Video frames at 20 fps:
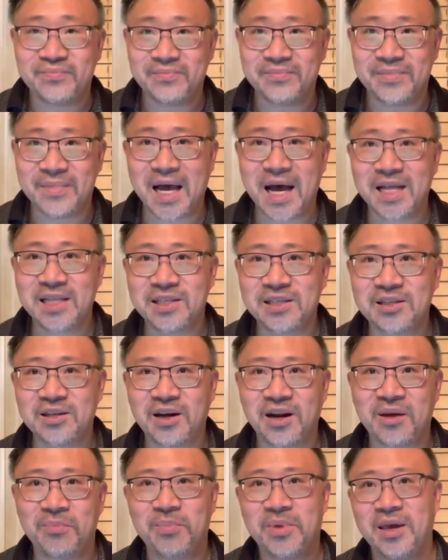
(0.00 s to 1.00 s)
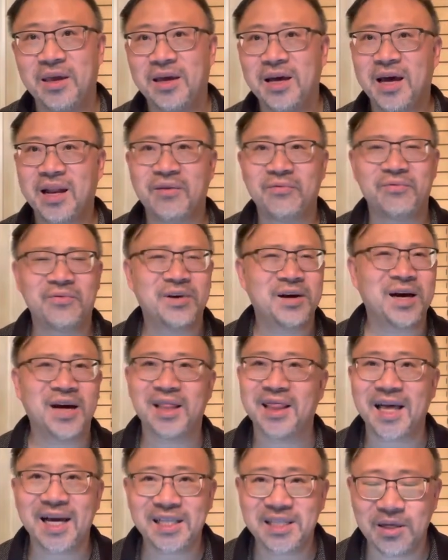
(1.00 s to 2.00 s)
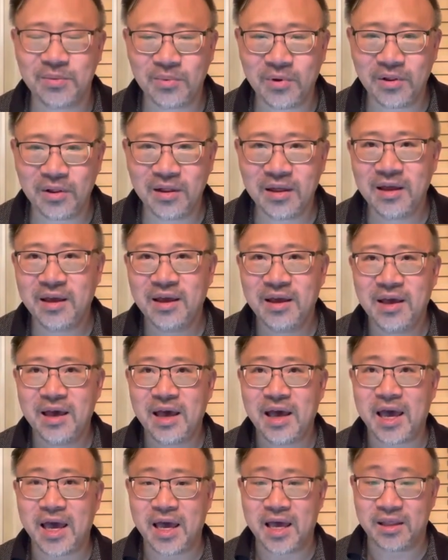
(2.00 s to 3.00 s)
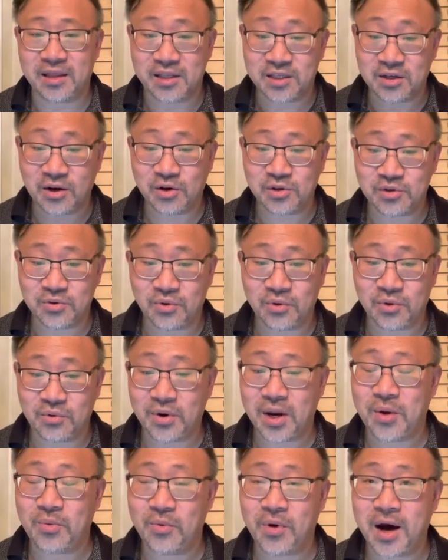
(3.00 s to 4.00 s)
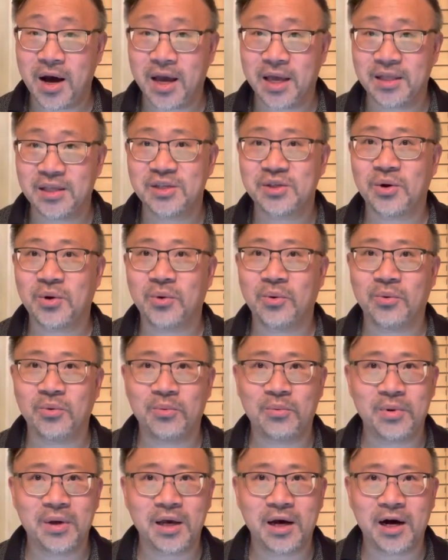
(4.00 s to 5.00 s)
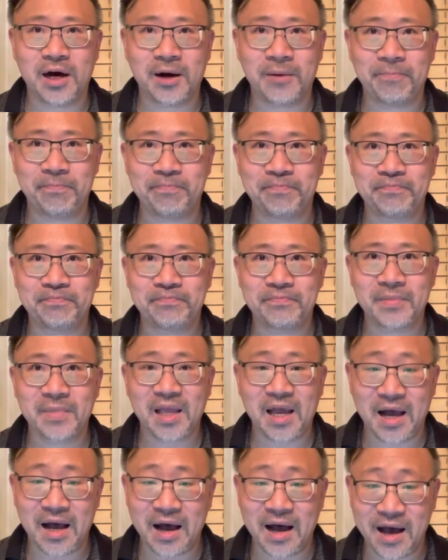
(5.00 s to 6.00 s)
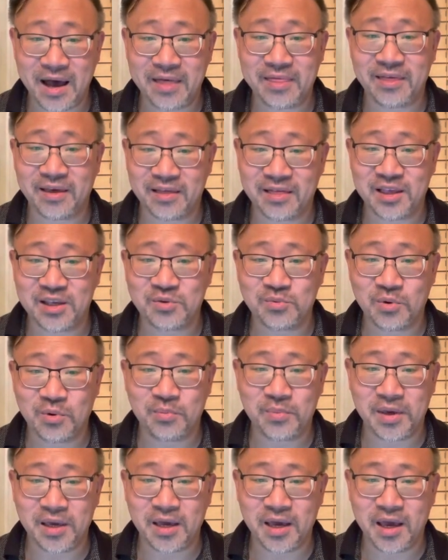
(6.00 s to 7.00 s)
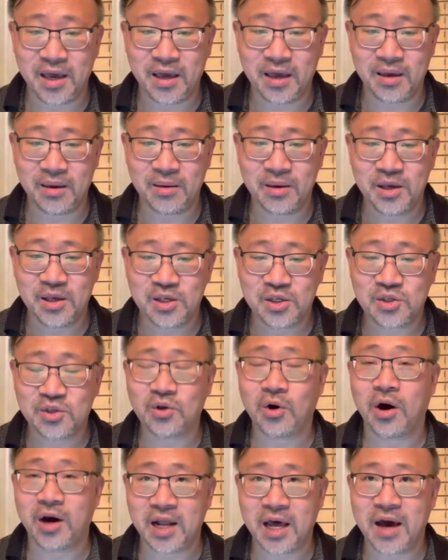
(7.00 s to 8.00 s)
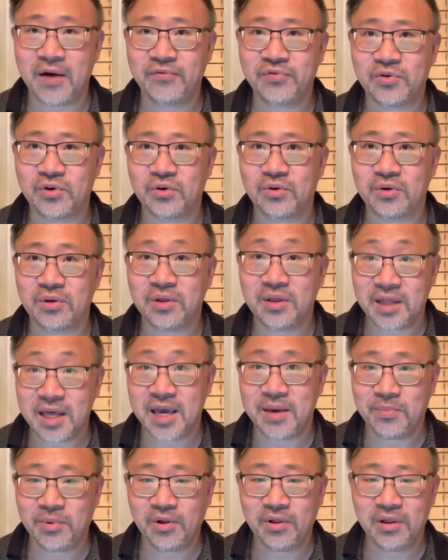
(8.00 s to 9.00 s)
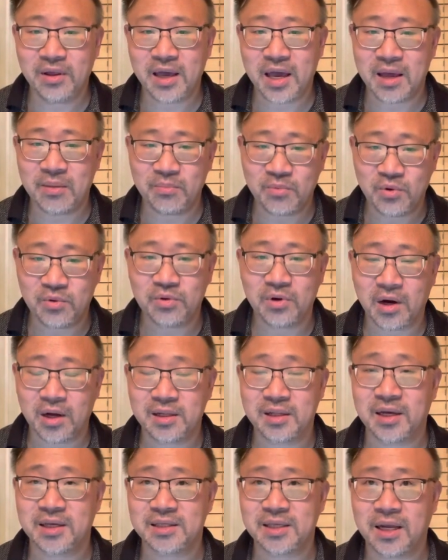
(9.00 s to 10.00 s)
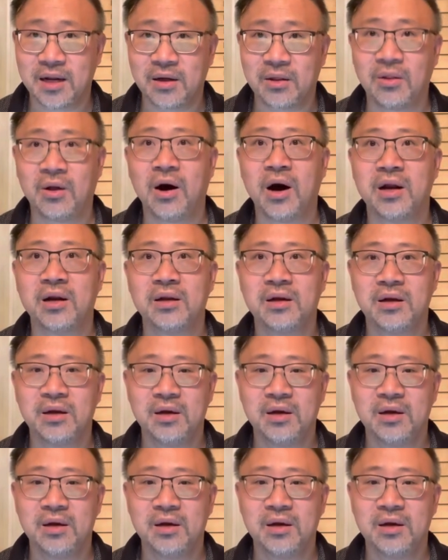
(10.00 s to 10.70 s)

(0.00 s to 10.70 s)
That's gonna be kind of collectible, and it's also a great wine. So um, I think this will be a sought after label, and Mouton does that a lot